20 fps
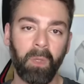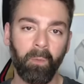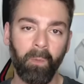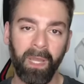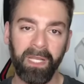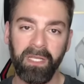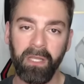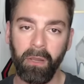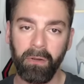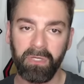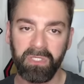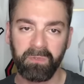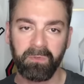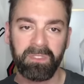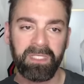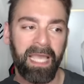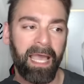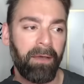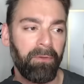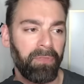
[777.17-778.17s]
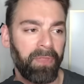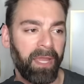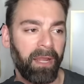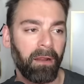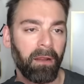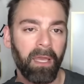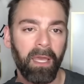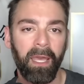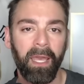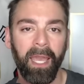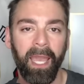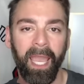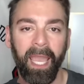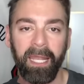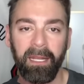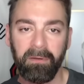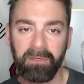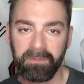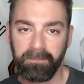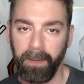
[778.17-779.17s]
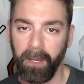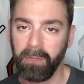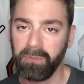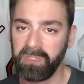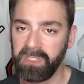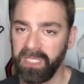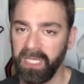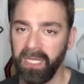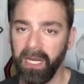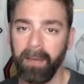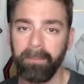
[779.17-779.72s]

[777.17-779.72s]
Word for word: When Jonas was out there and he was posting